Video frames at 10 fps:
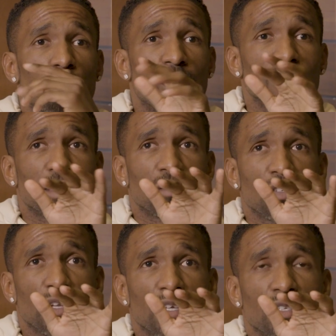of the boys had
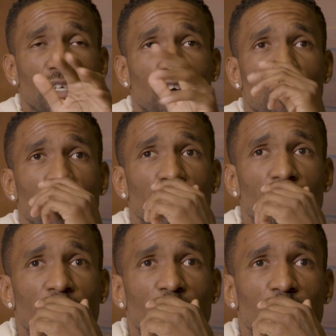like
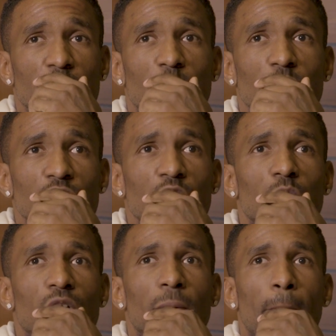psychologists, and I just thought, you know
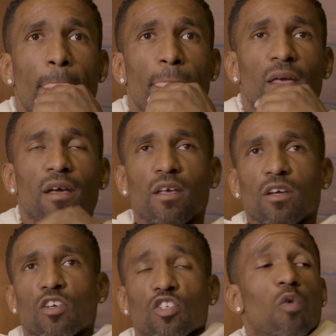what?
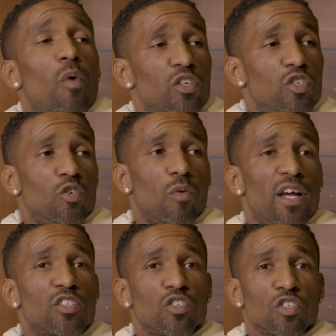Because you know what I used to do?
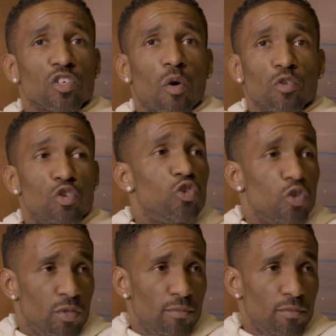I used to just go on YouTube